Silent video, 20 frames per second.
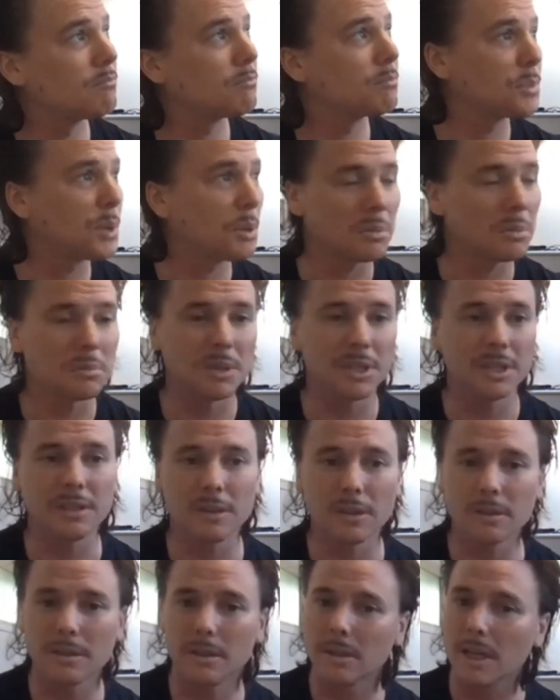probably
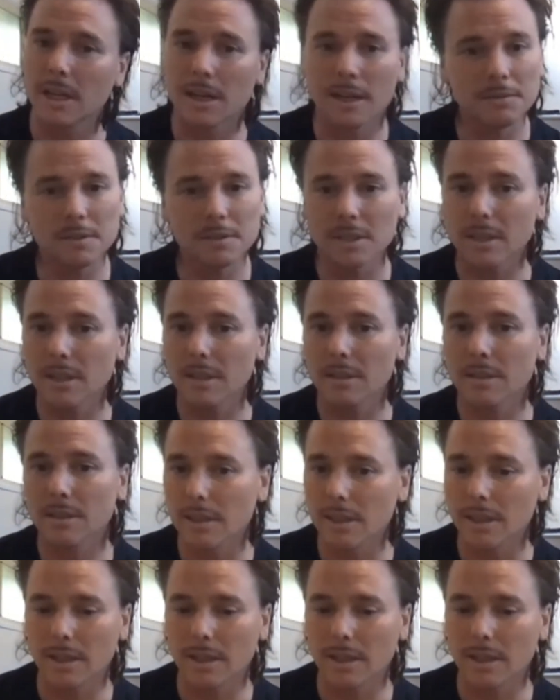not long after.